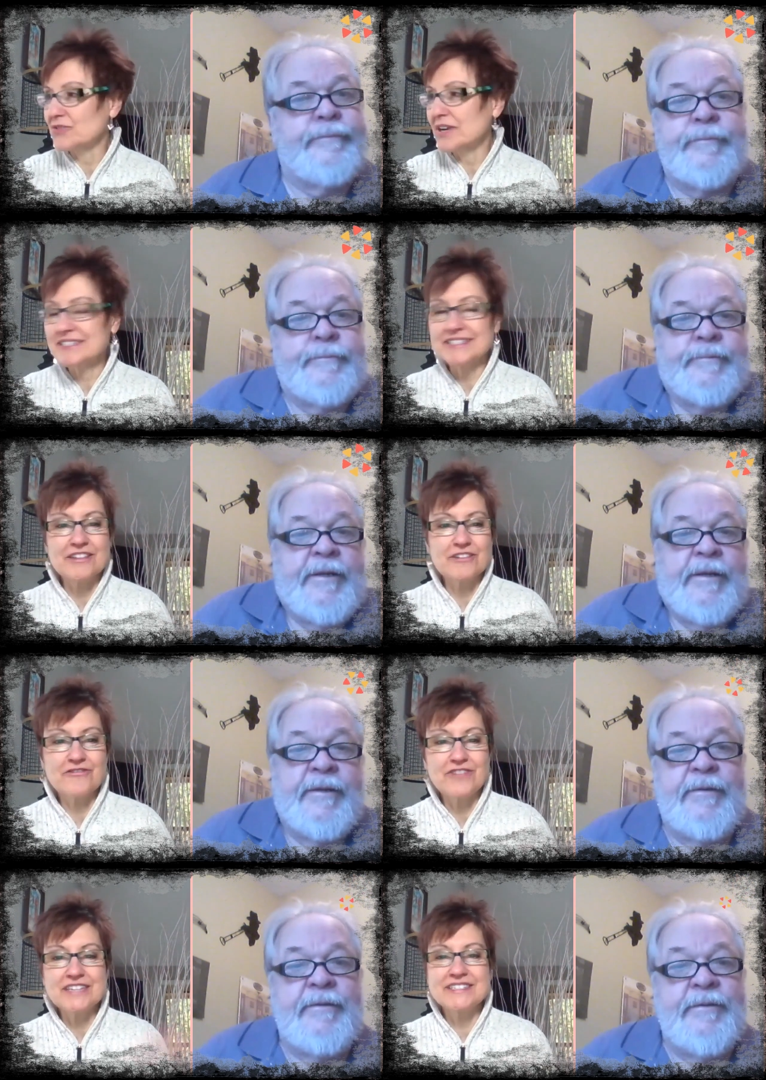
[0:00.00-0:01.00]
Speaker 1: drugs in
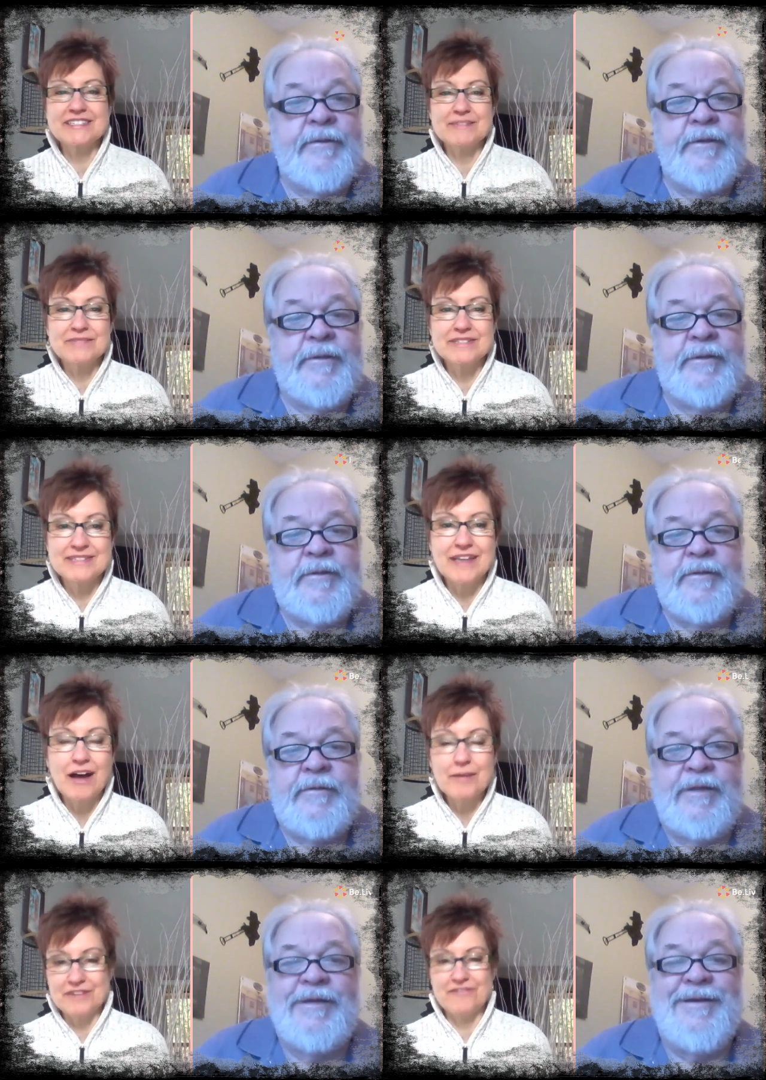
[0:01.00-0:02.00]
their faced to
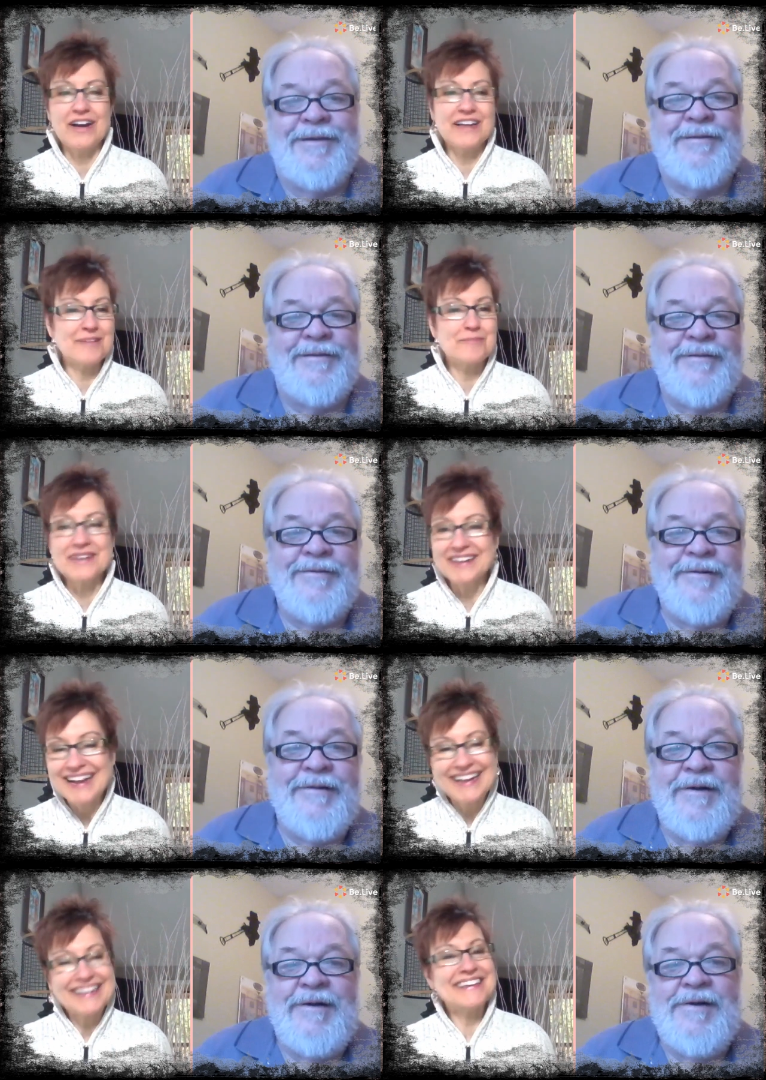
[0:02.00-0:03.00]
zombify them. But
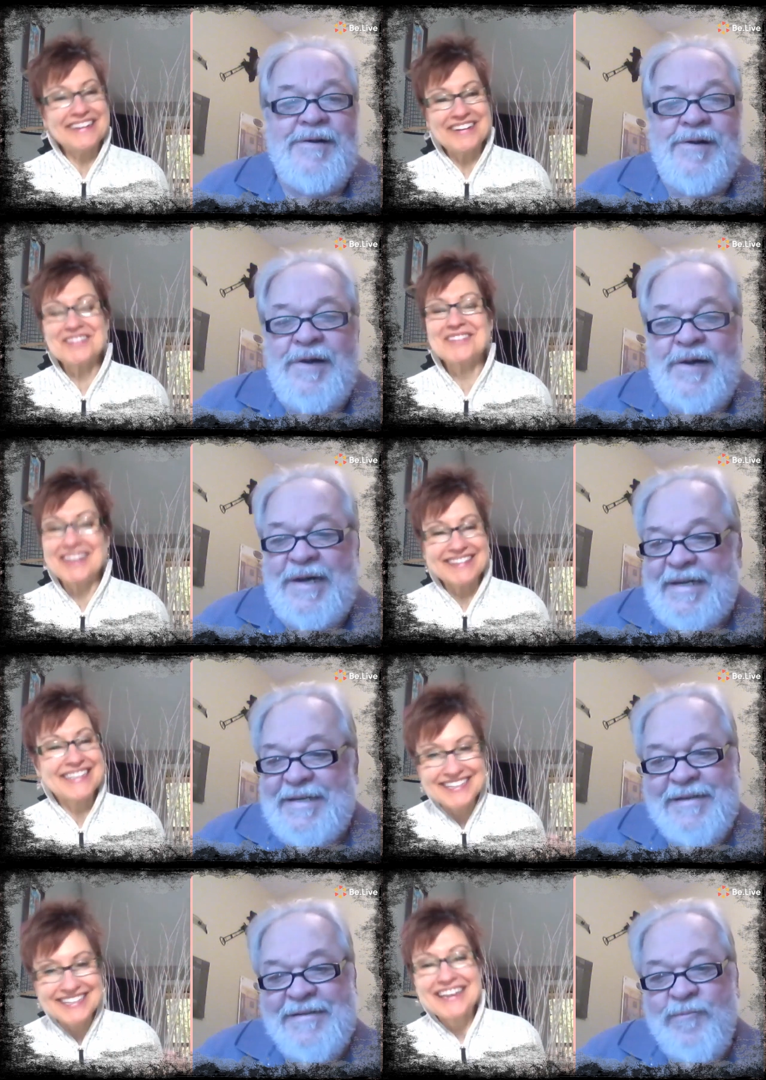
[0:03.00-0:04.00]
you know,
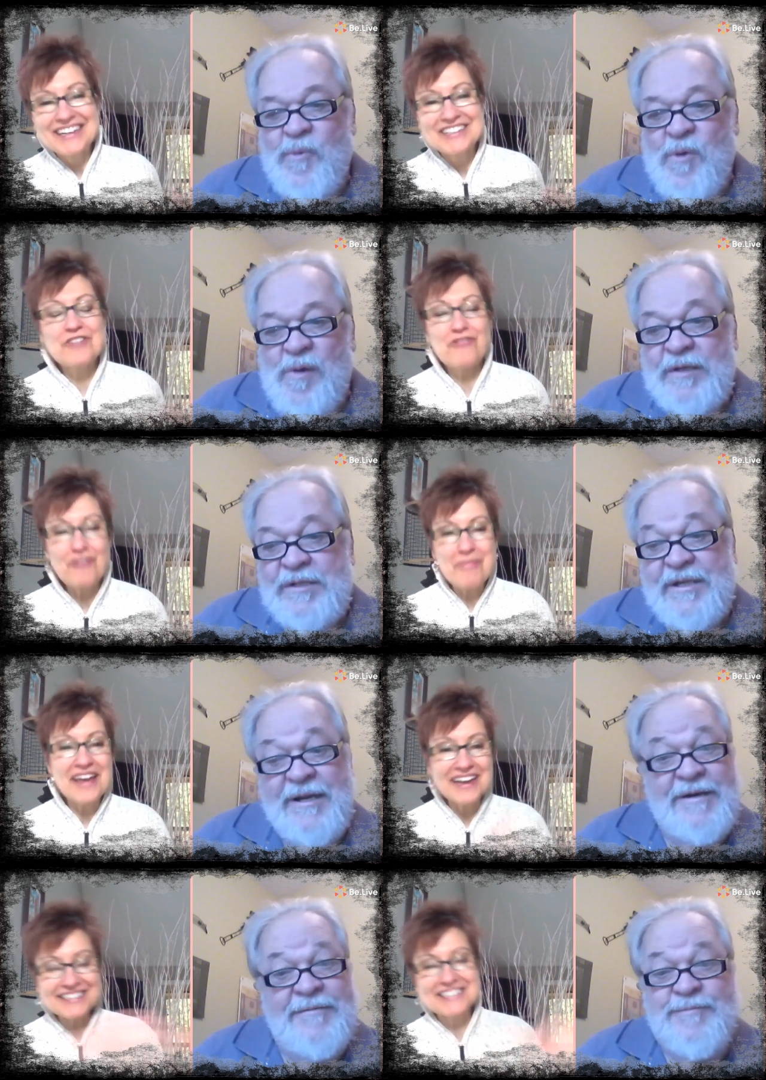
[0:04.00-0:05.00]
that, from
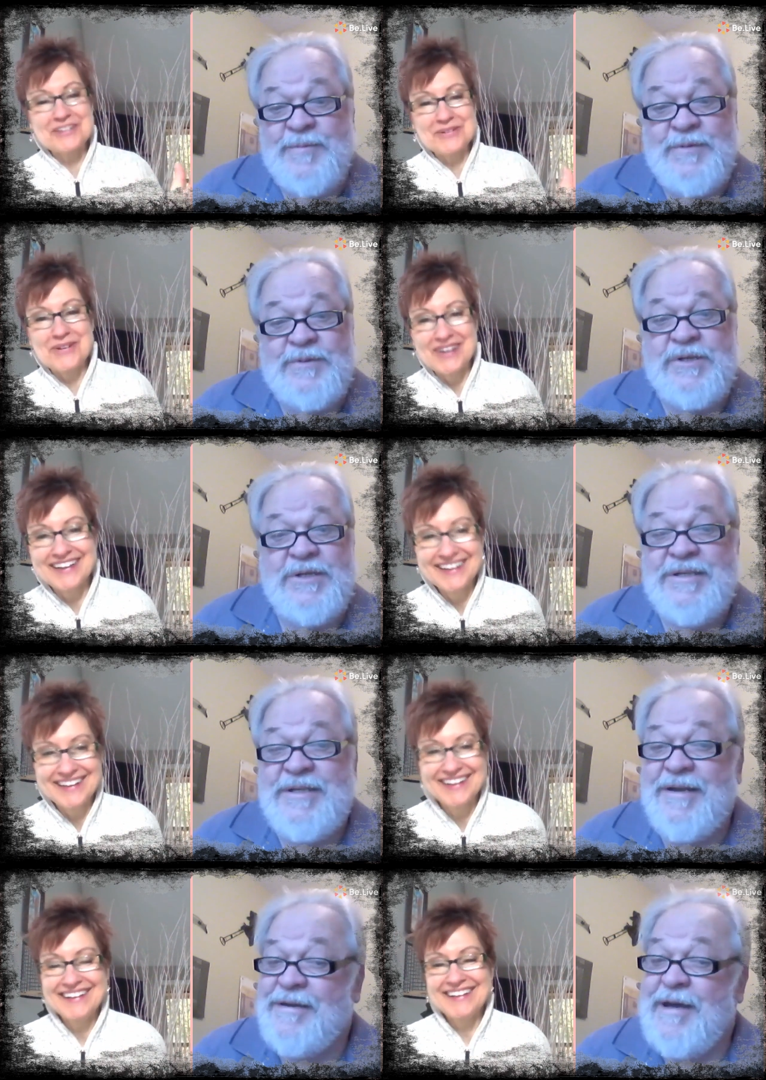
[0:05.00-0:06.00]
that a, to
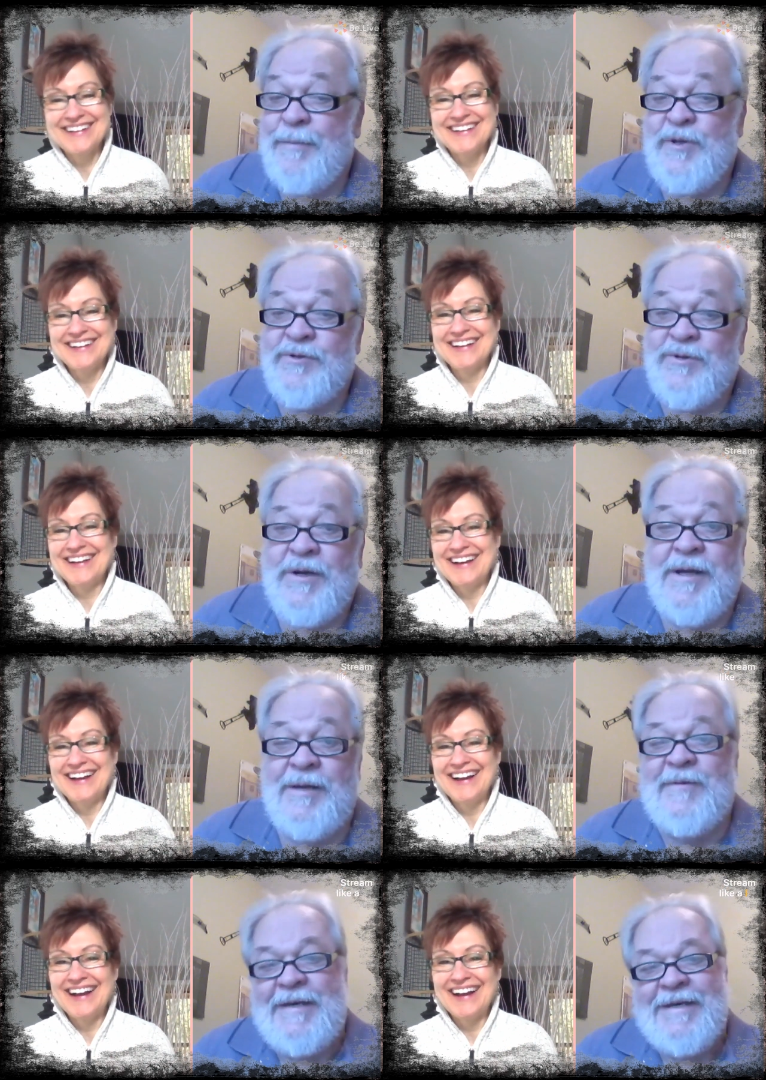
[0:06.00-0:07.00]
Speaker 2: not a capital
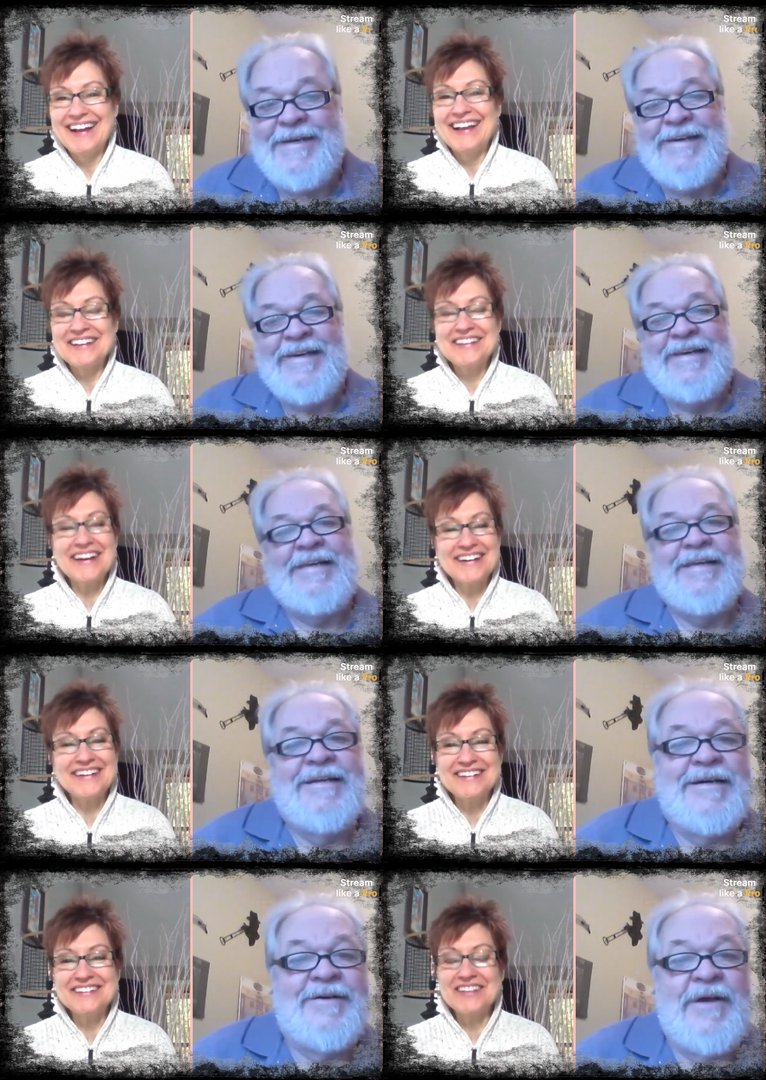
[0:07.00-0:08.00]
crime.
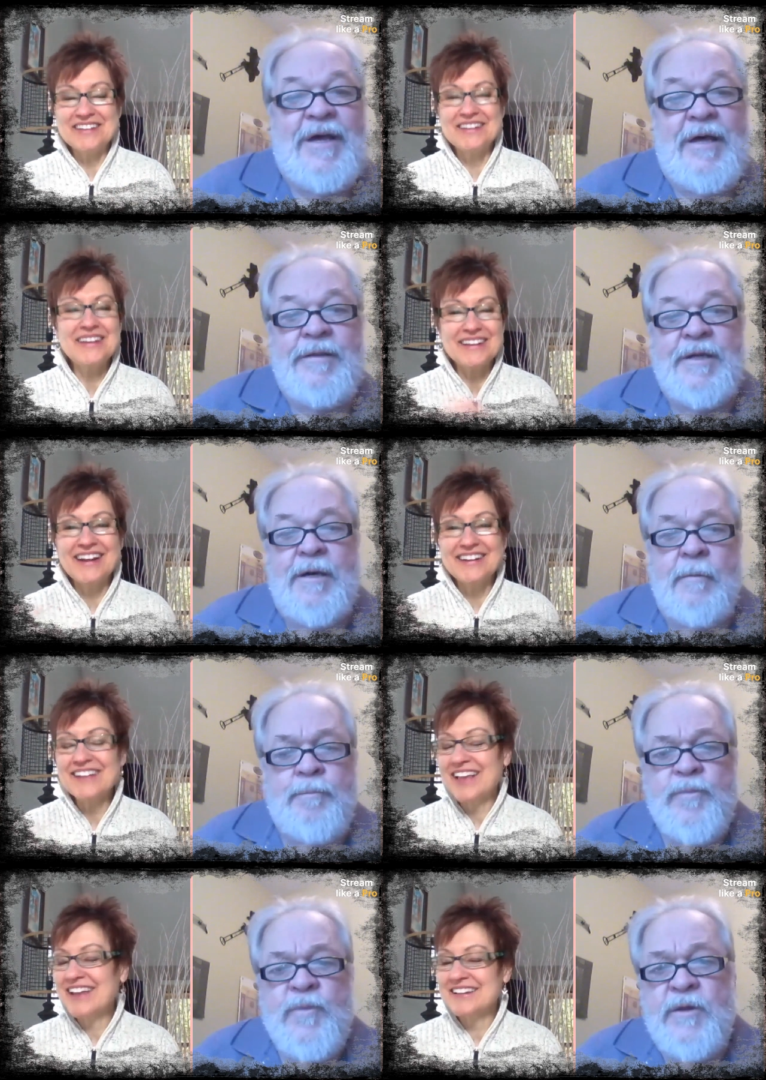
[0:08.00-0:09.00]
Speaker 1: Yeah, and and, and,
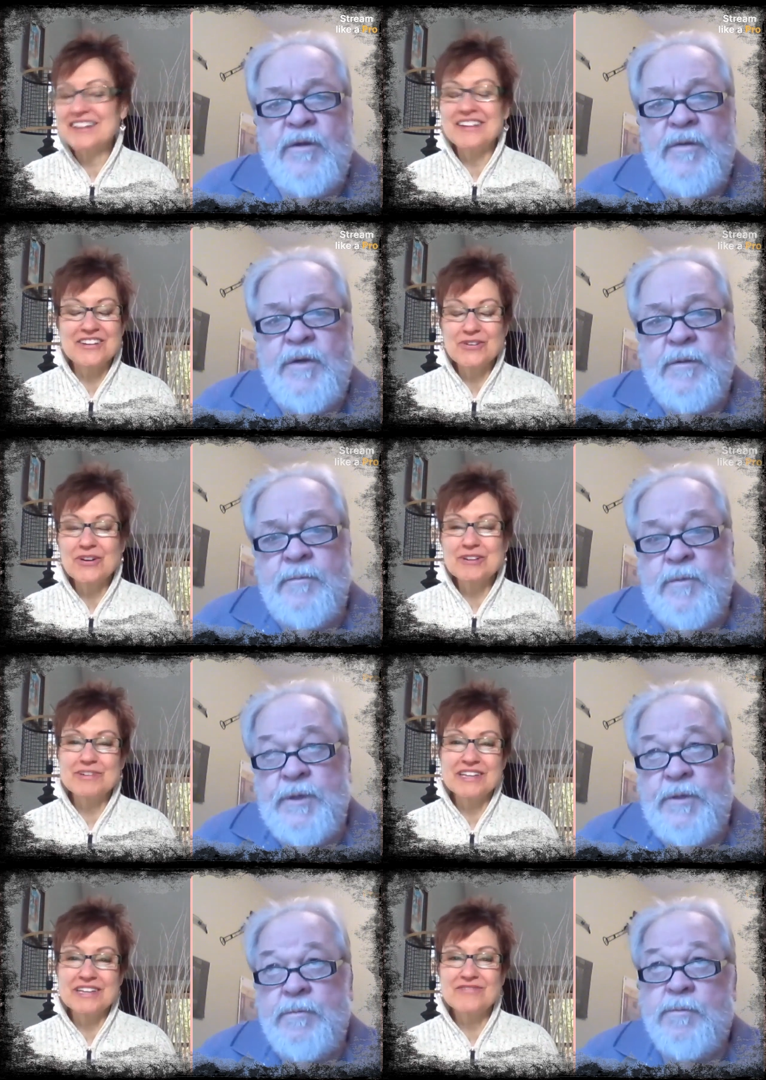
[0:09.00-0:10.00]
and at um, that you know
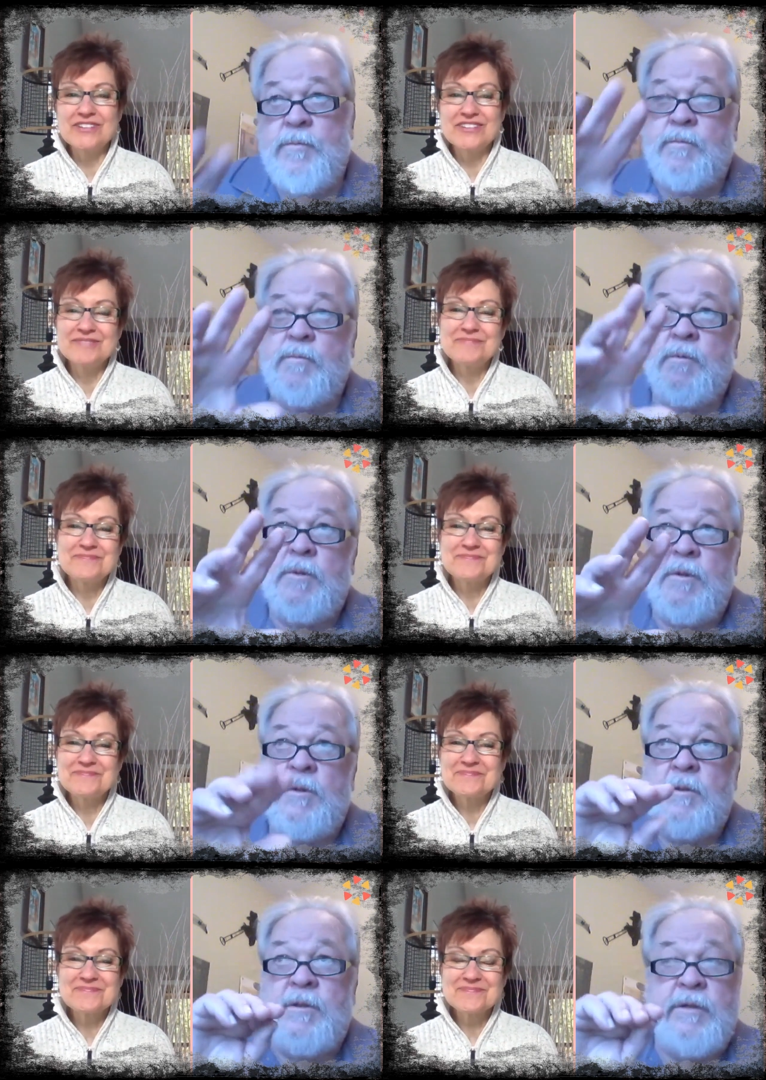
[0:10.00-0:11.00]
the, the level.
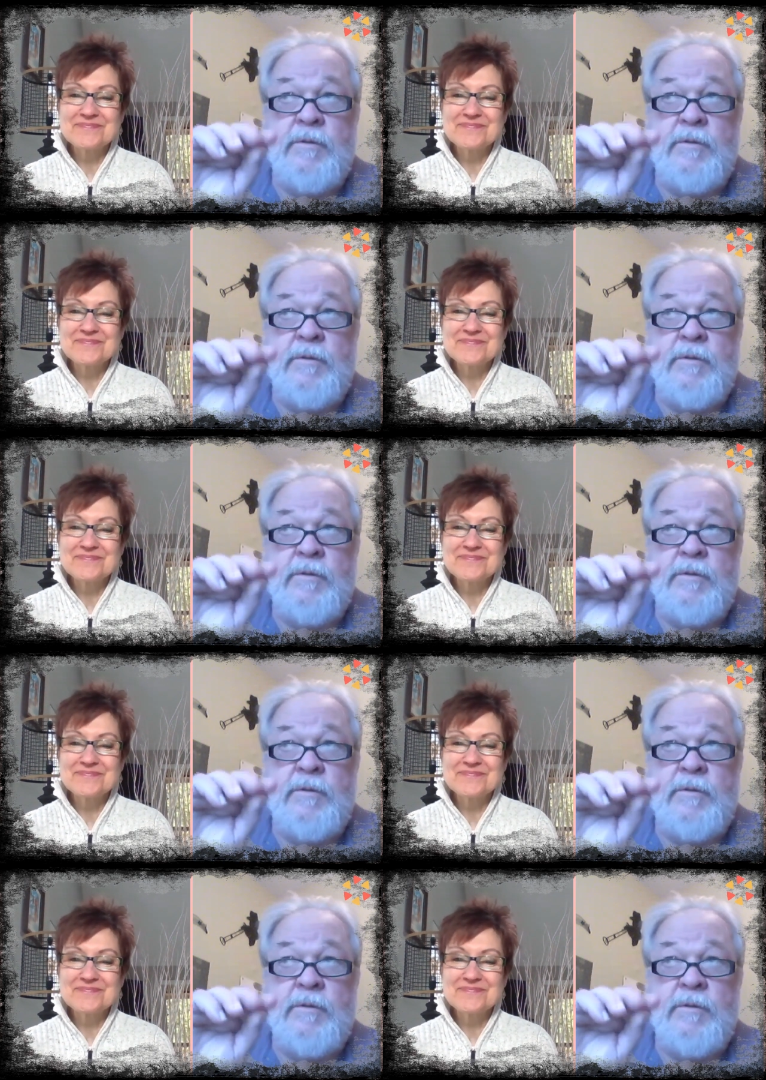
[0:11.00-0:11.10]
Speaker 2: there